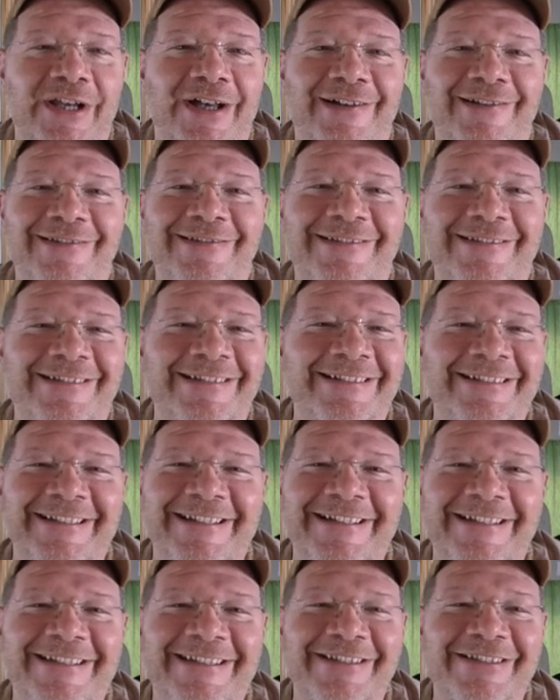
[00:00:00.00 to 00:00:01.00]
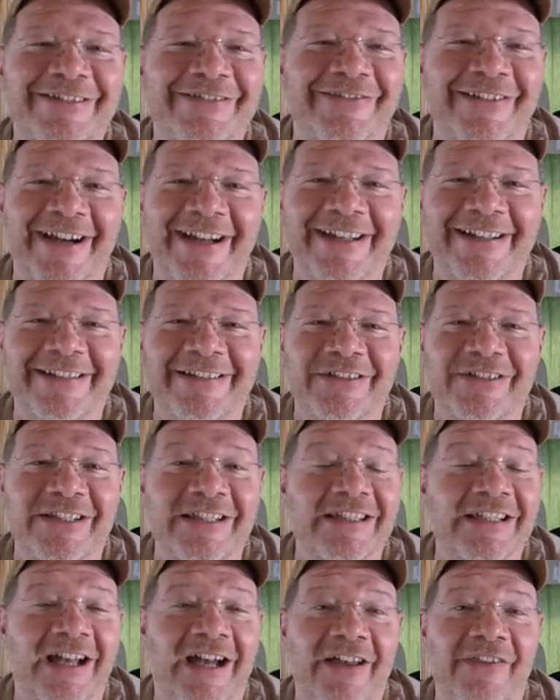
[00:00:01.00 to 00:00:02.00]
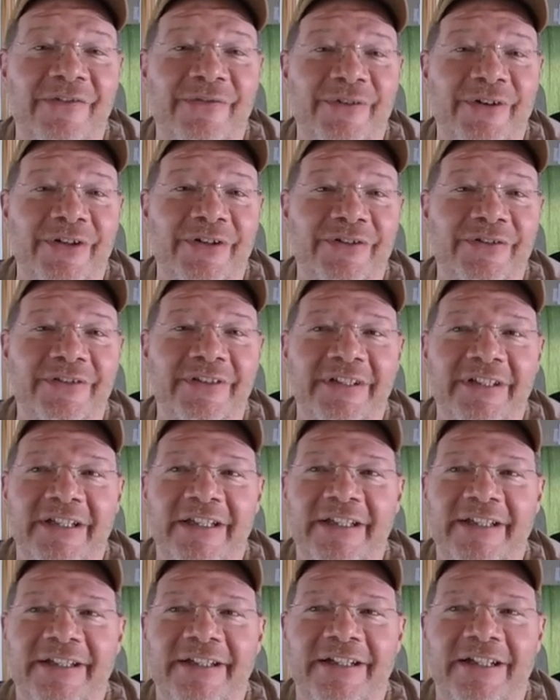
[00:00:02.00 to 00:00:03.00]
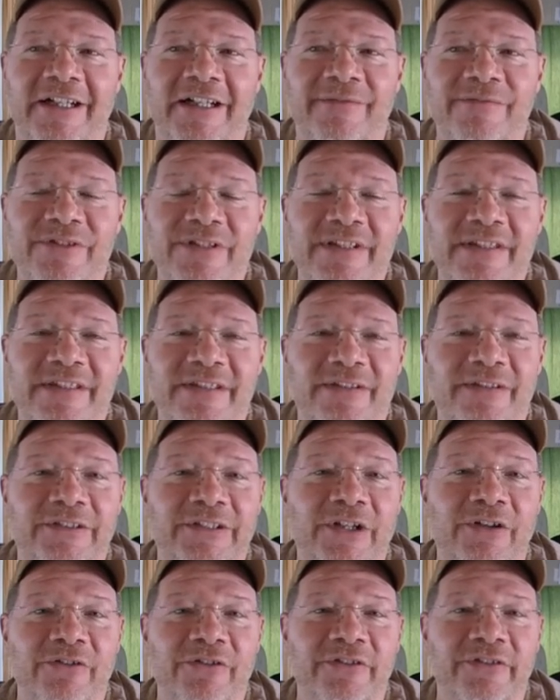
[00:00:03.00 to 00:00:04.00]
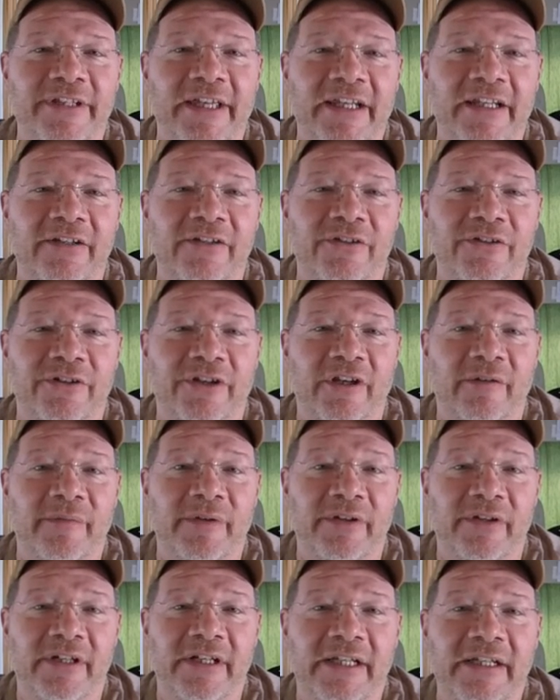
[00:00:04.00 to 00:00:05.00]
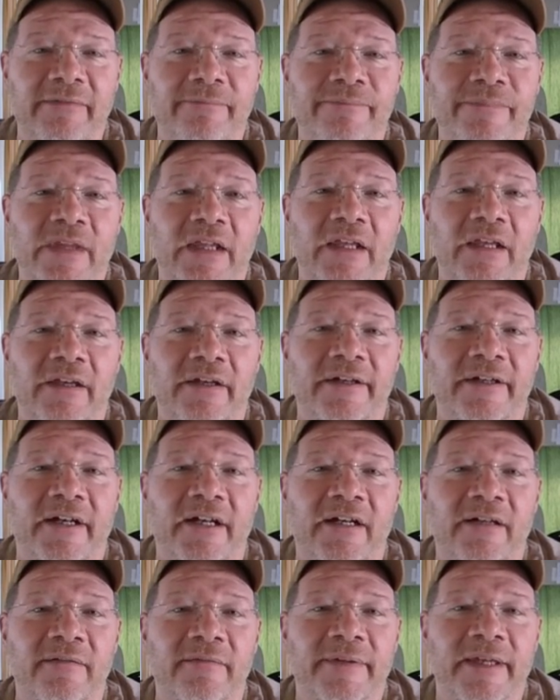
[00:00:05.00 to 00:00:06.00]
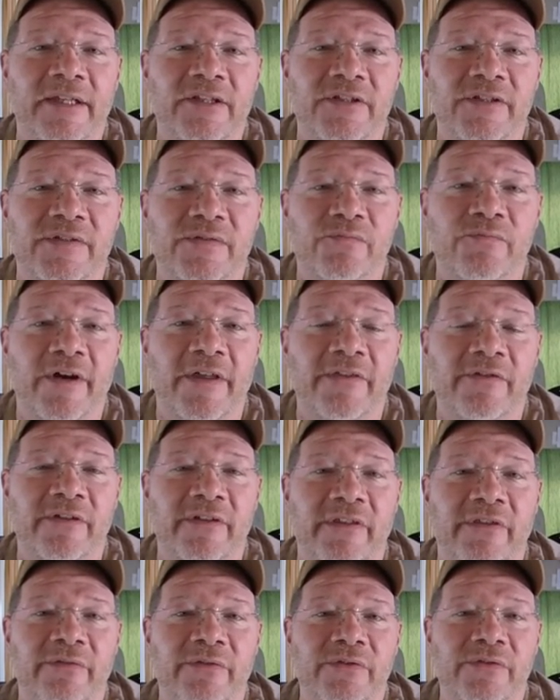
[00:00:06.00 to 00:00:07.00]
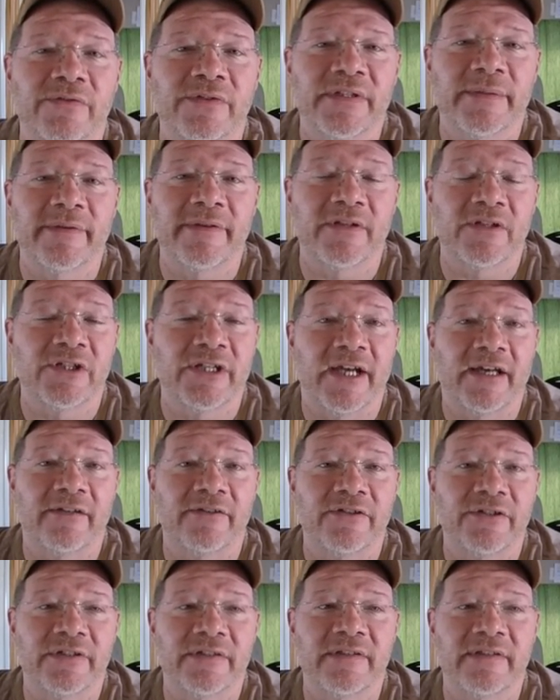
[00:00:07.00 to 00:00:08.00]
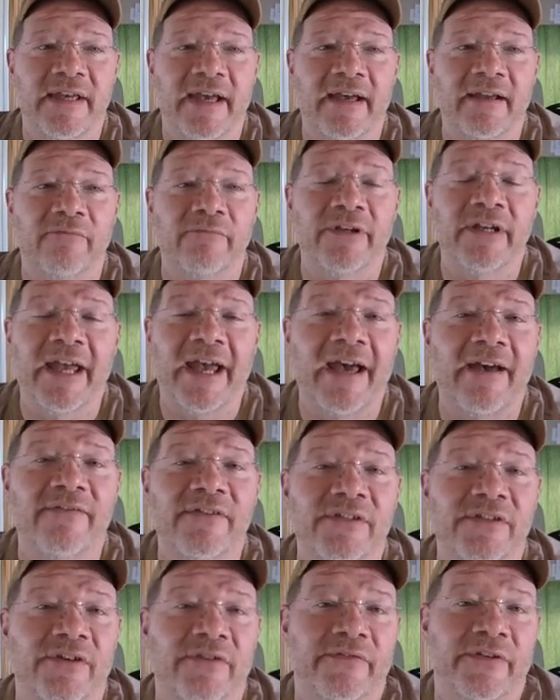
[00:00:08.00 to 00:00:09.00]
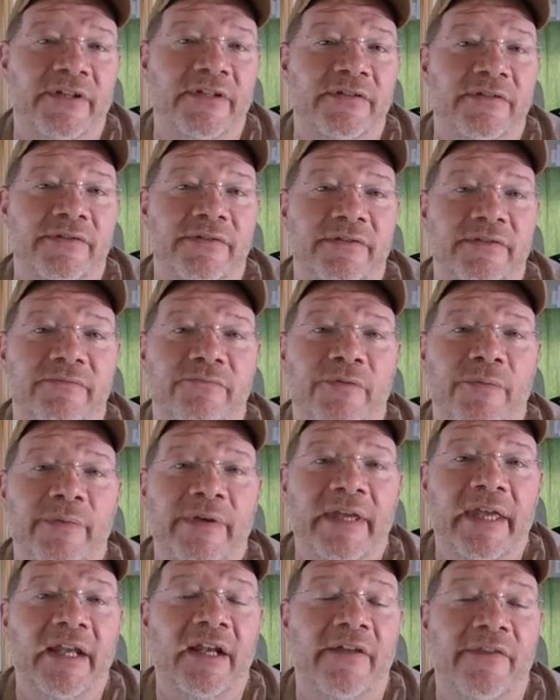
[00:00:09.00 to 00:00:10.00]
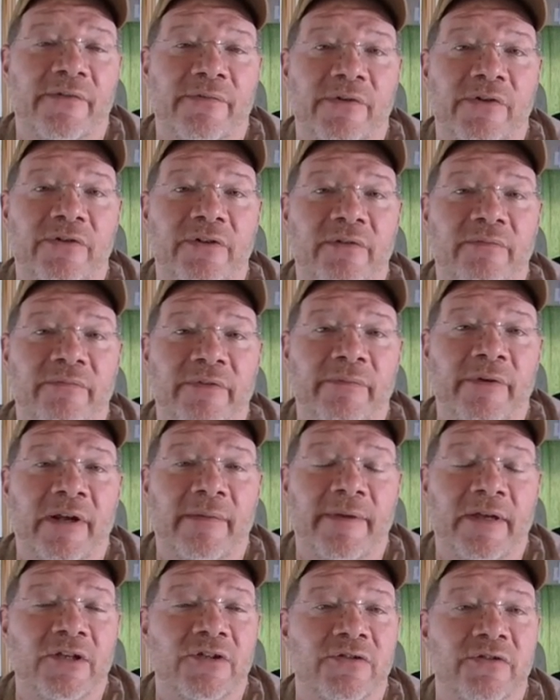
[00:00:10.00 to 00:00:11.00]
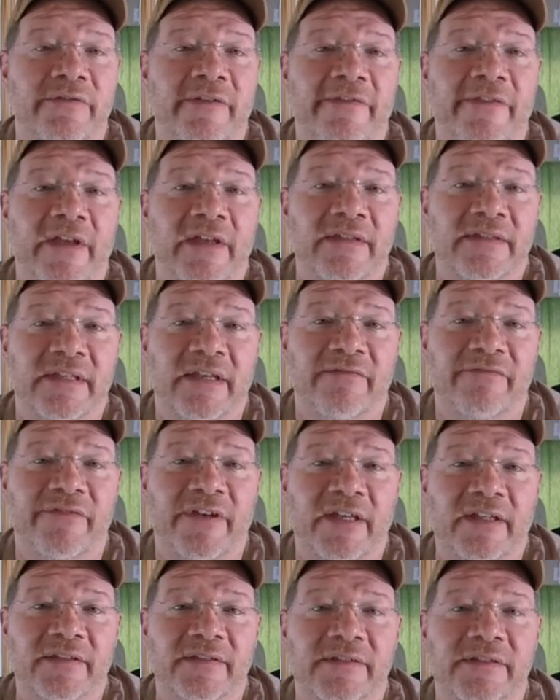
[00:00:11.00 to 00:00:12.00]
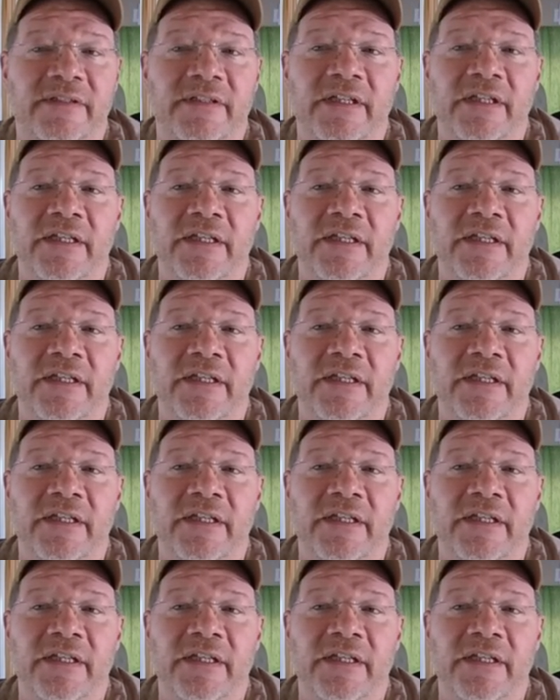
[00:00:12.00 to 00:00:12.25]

Shells is great. She's on the road. Um, she's still local in her community um, and just weathering through some of the challenges that we have as our RVers when we get on the road and we want to make sure that things get fixed.